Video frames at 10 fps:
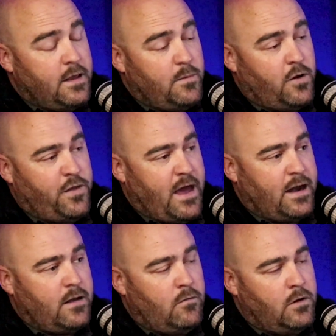They both had
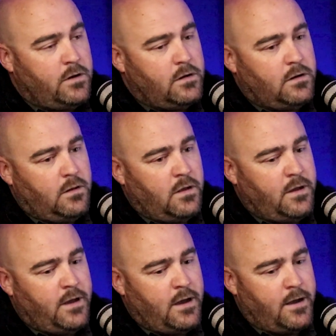it.
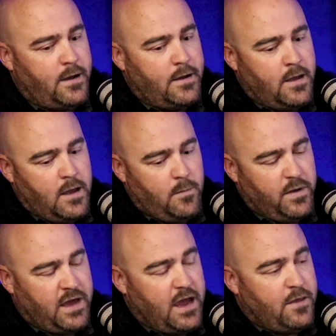
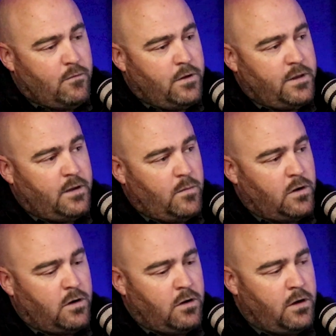McKay, the one that
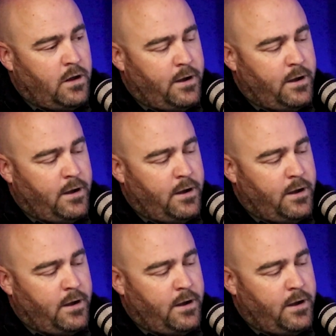murdered